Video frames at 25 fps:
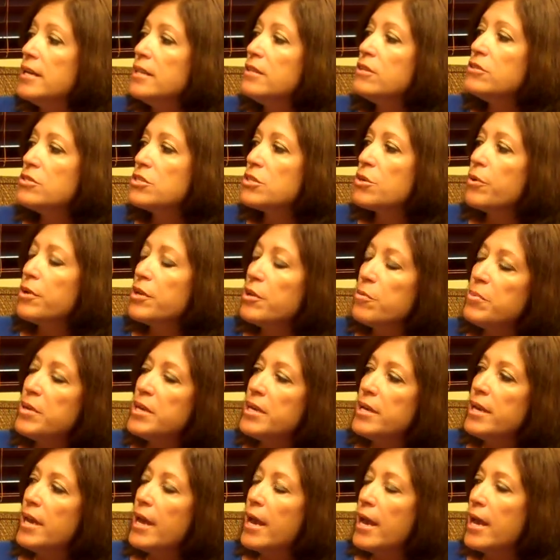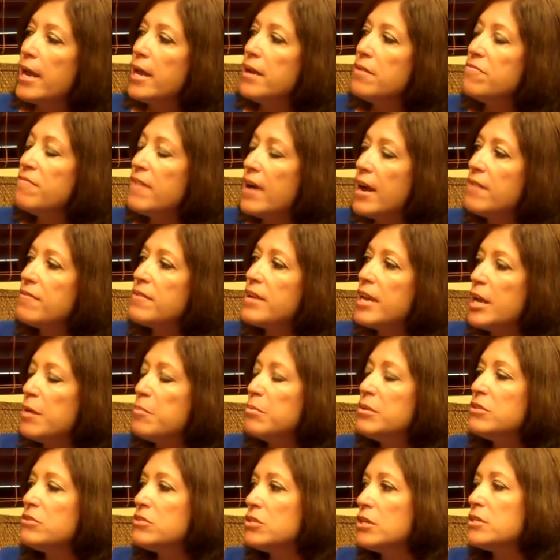There's going to be a 5K,
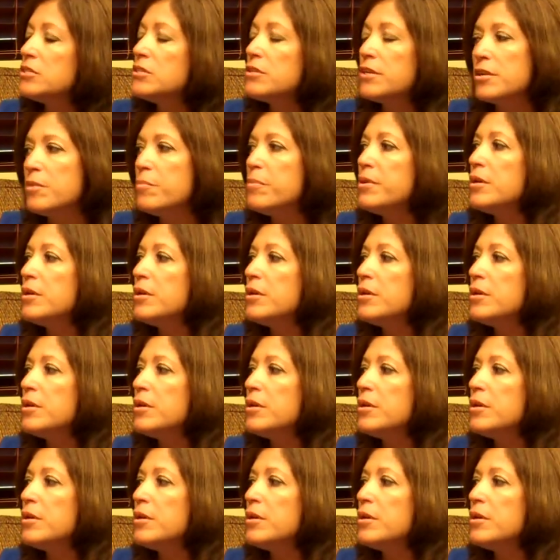but there's also going to